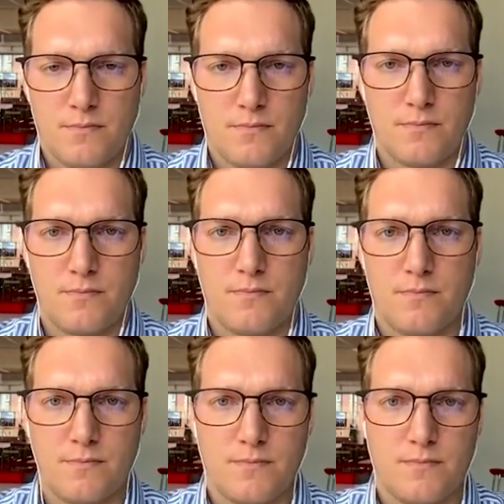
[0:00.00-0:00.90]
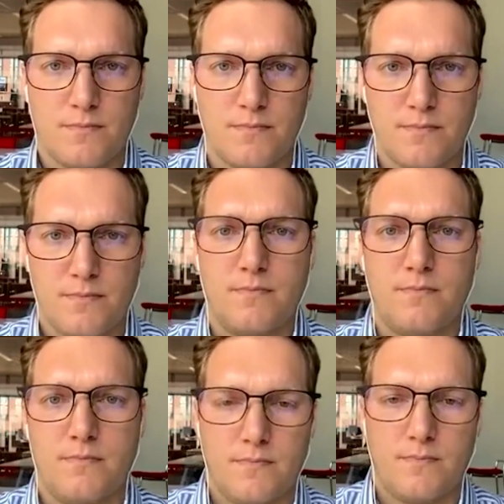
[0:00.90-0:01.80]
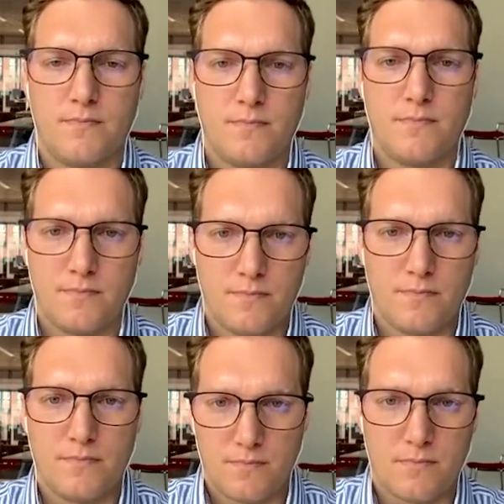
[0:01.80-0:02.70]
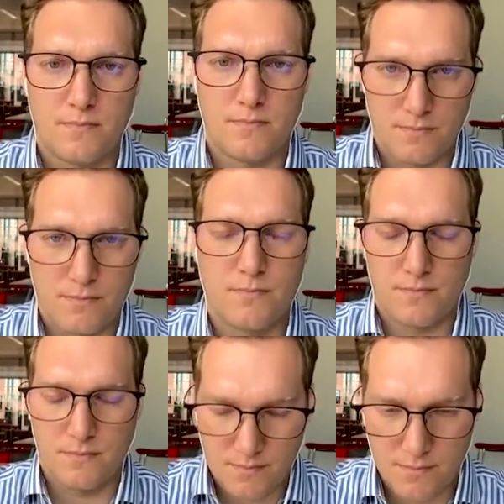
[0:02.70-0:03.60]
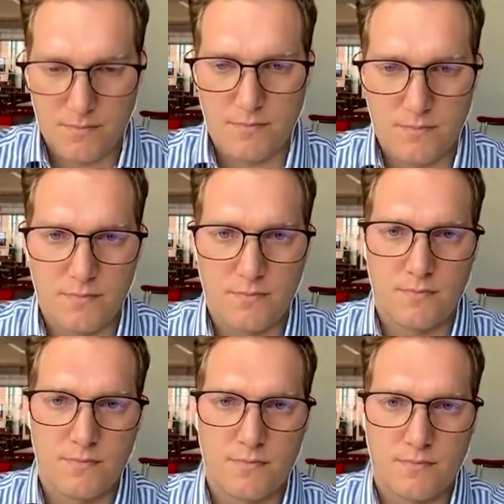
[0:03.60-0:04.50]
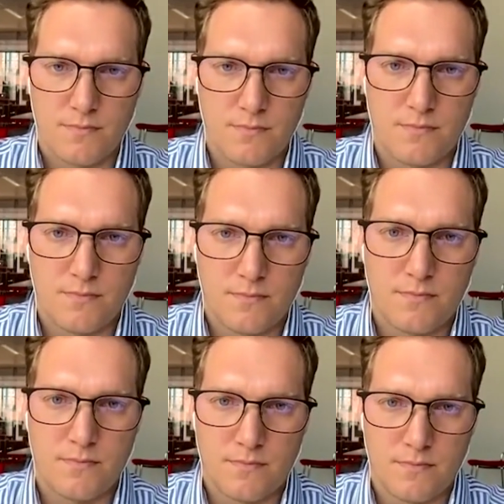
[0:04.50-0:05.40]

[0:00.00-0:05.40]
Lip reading: (silent)